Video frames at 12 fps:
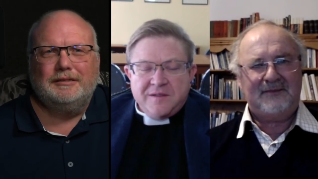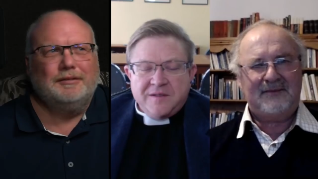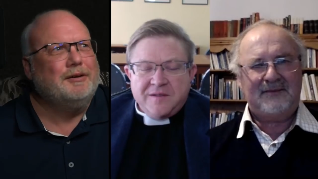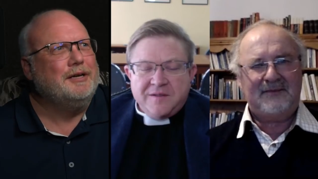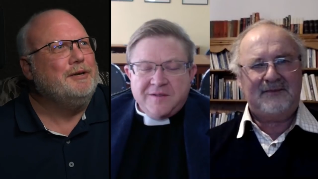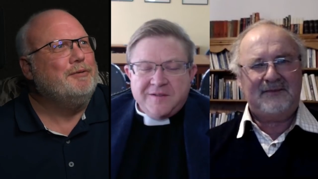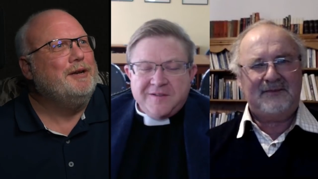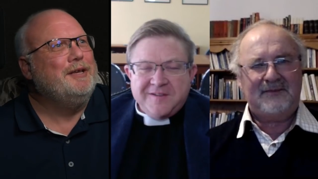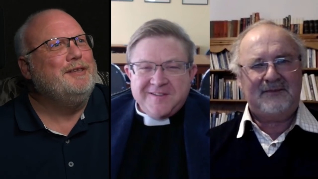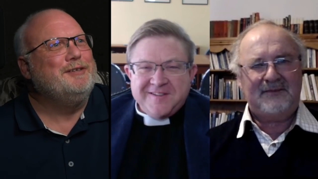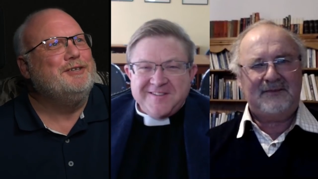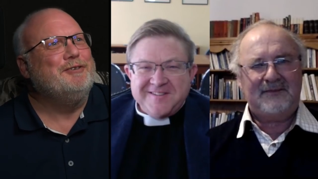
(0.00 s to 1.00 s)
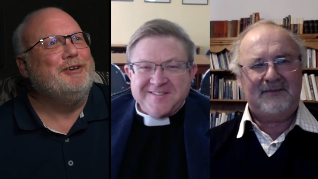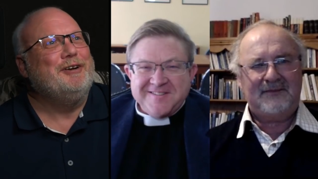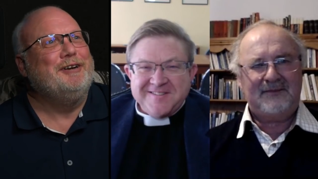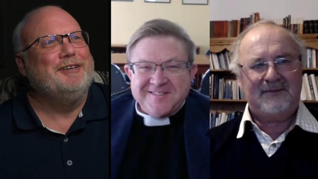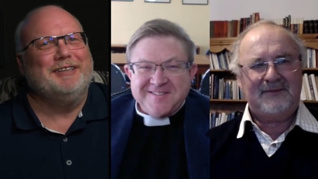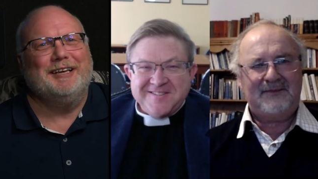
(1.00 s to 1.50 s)
Speaker 1: Well, you want to end the show
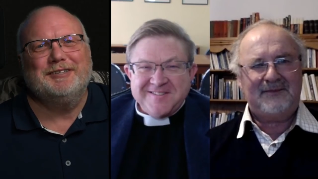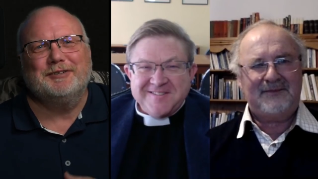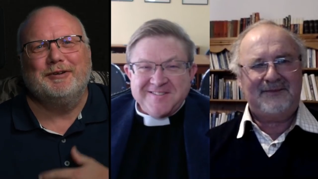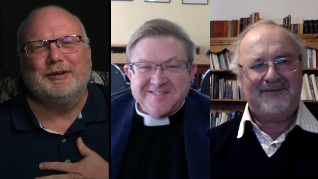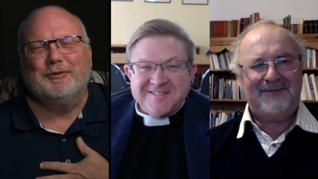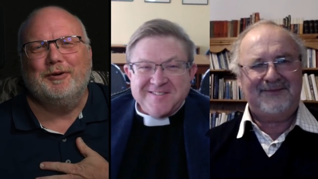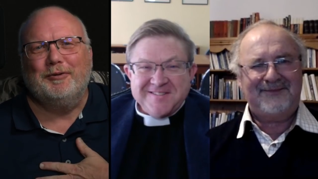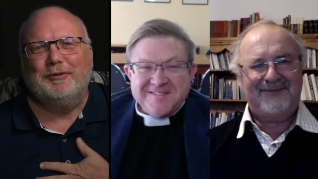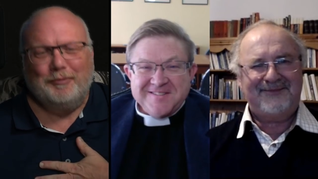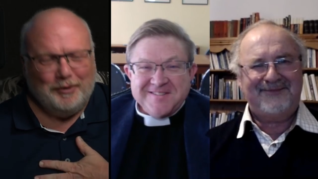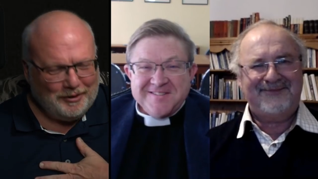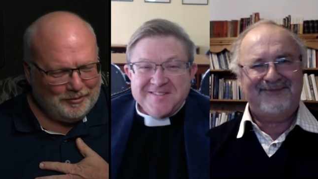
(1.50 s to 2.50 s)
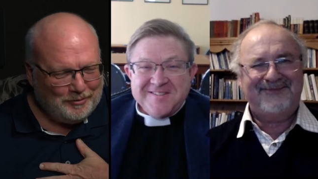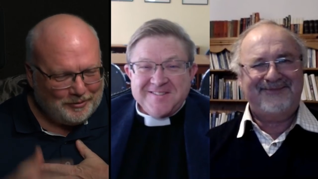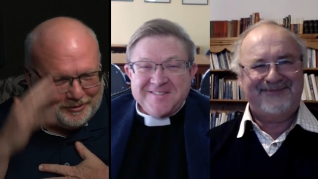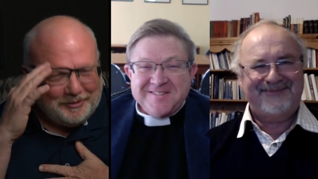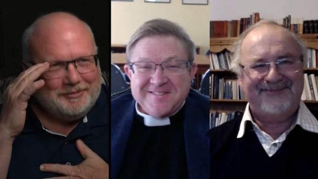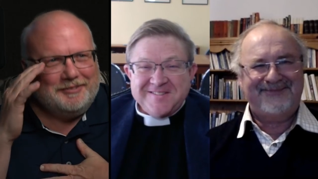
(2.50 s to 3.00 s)
there? That's a great quote. What?
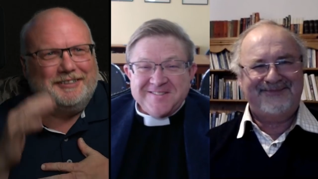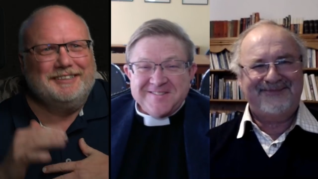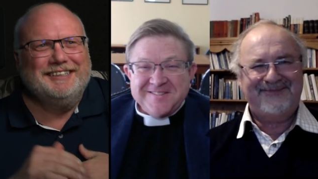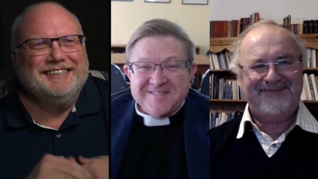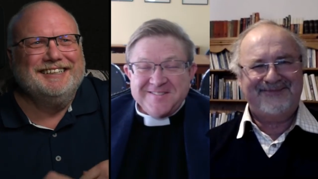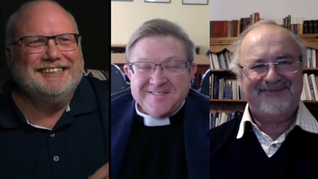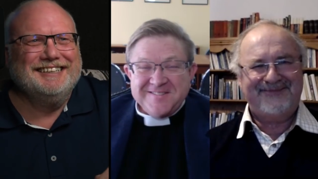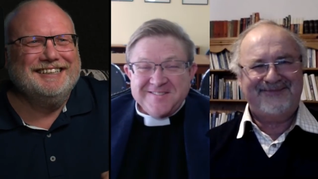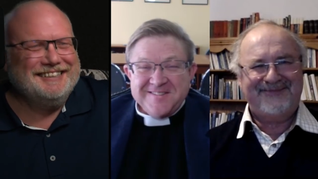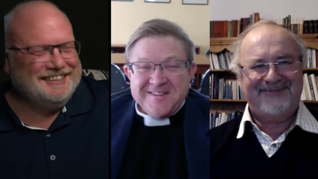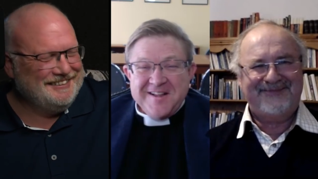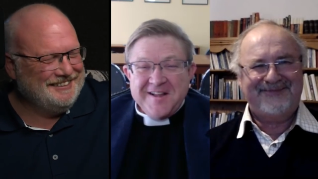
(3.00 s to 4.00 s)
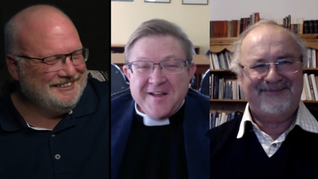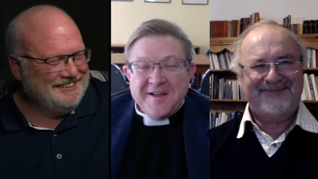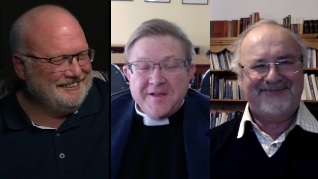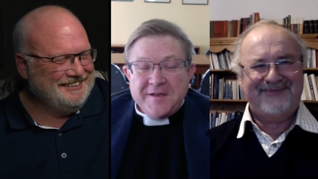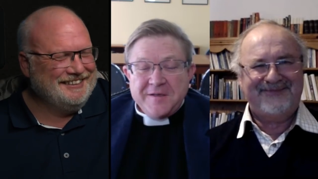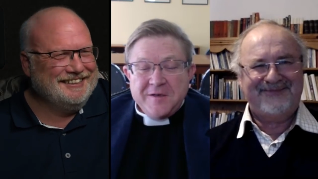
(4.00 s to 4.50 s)
Well, no.
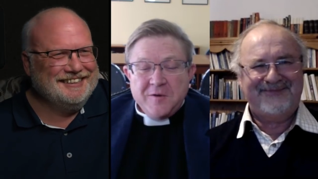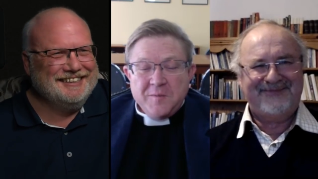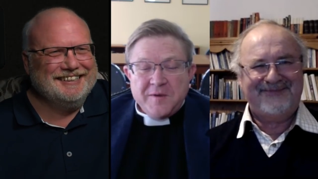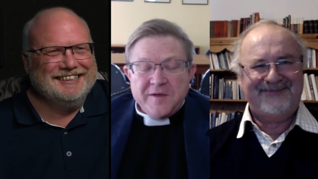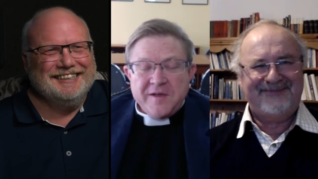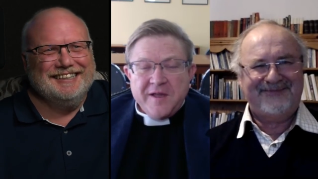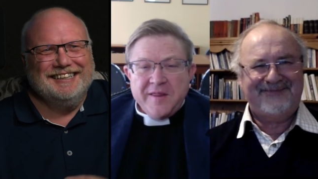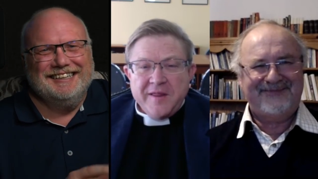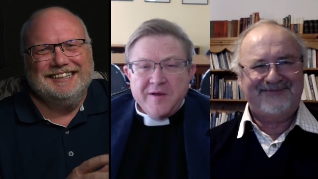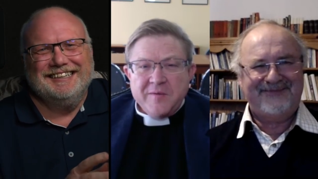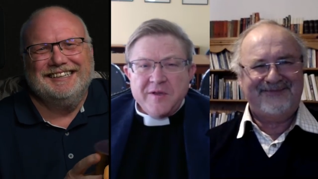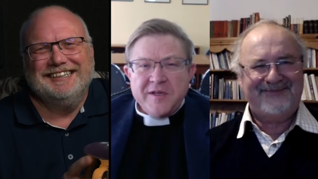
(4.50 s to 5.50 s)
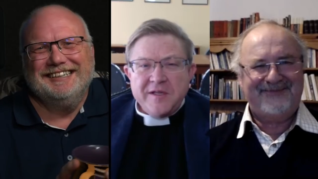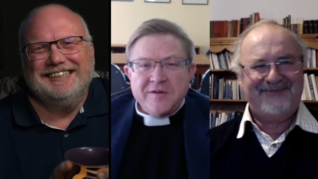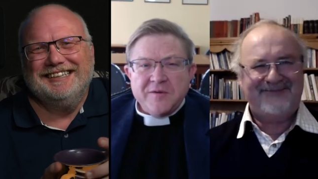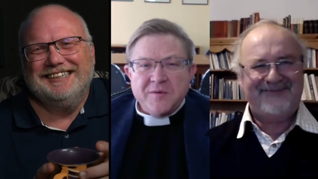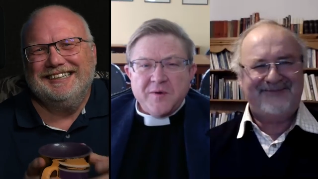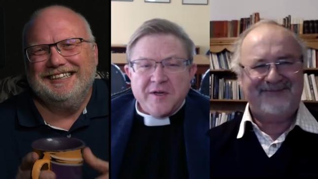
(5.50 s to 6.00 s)
Speaker 2: No, but I think we need
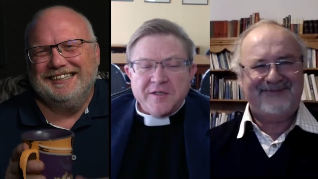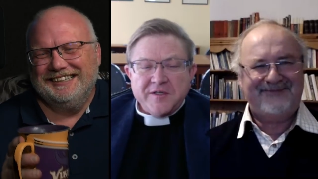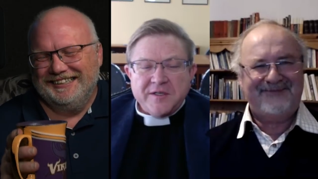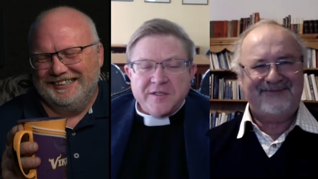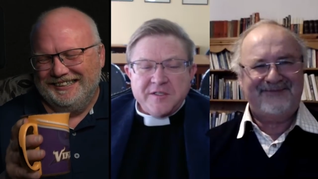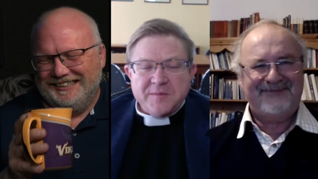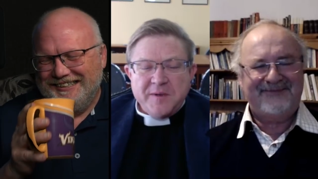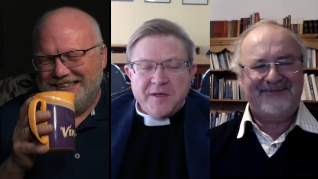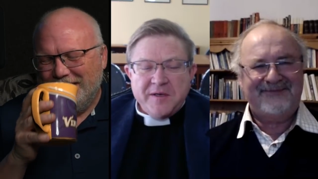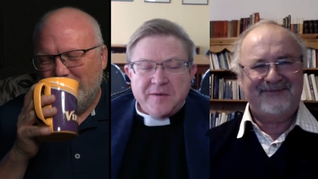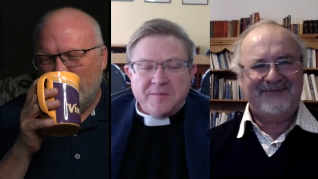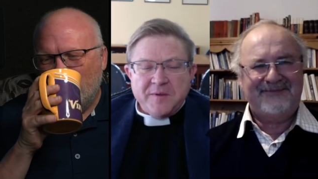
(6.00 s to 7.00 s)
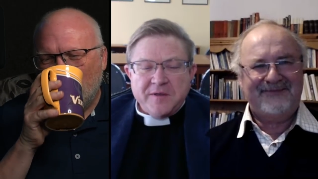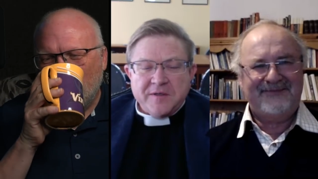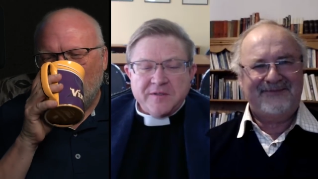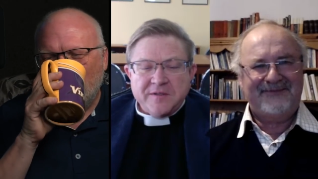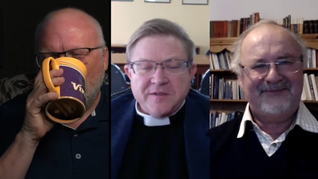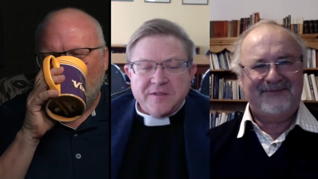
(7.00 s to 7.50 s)
to actually speak
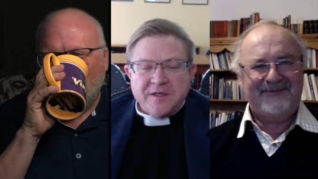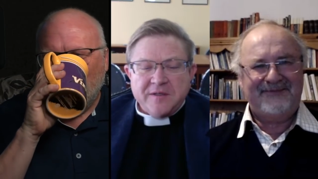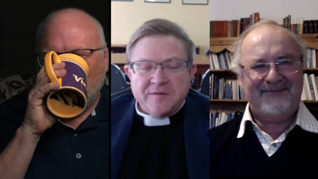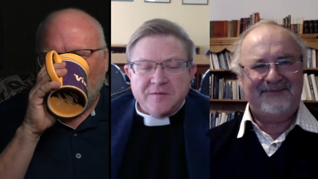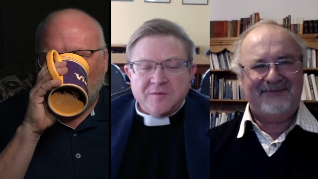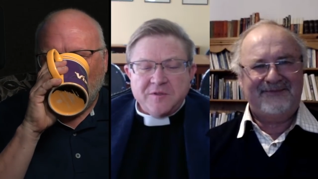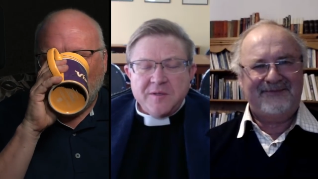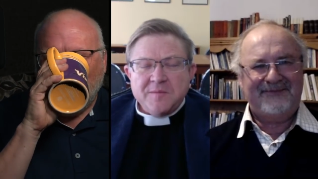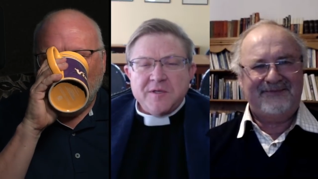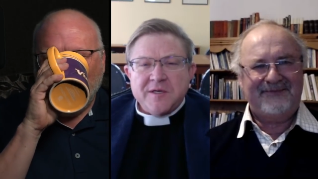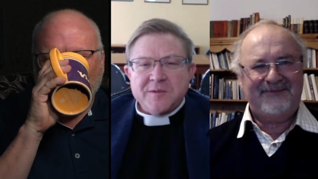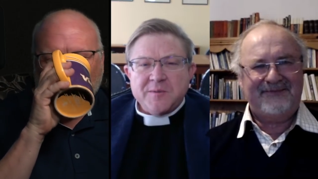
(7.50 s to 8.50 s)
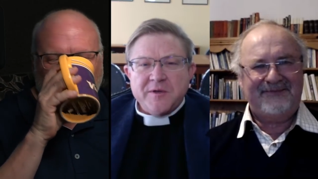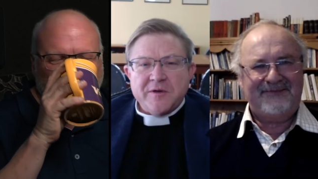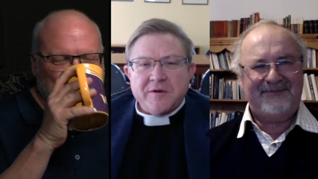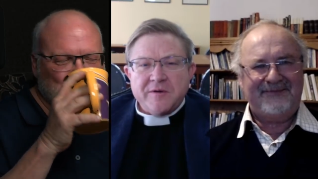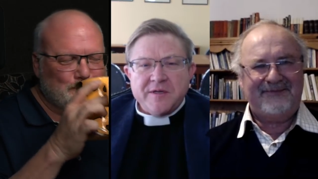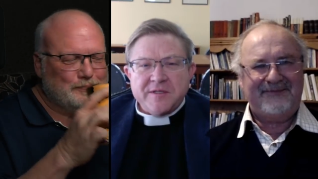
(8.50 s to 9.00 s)
because I, sometimes we
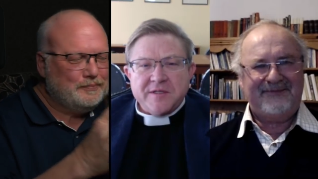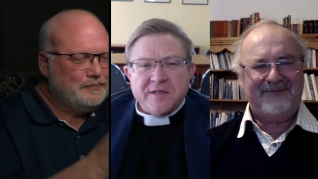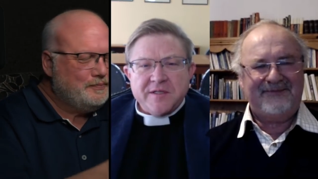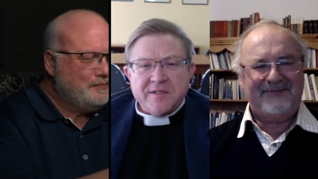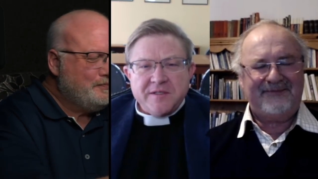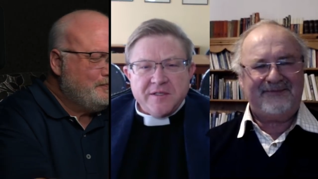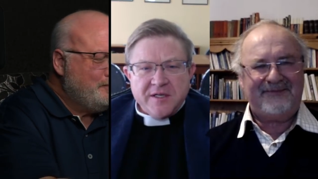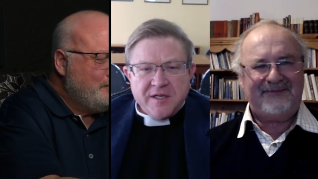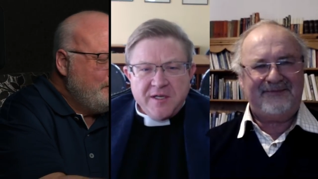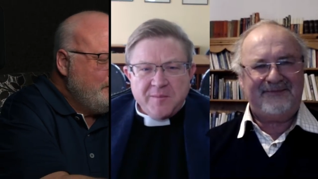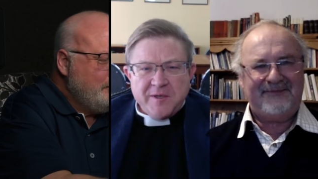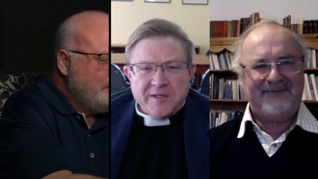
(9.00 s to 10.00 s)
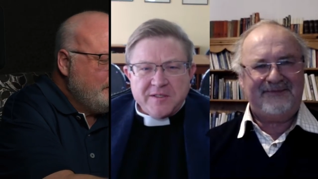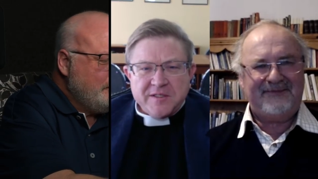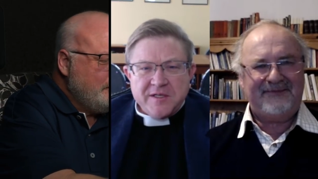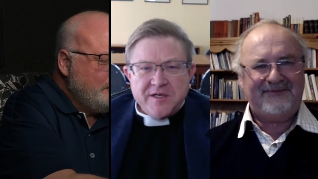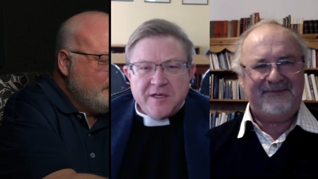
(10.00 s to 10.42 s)
are criticized in the comments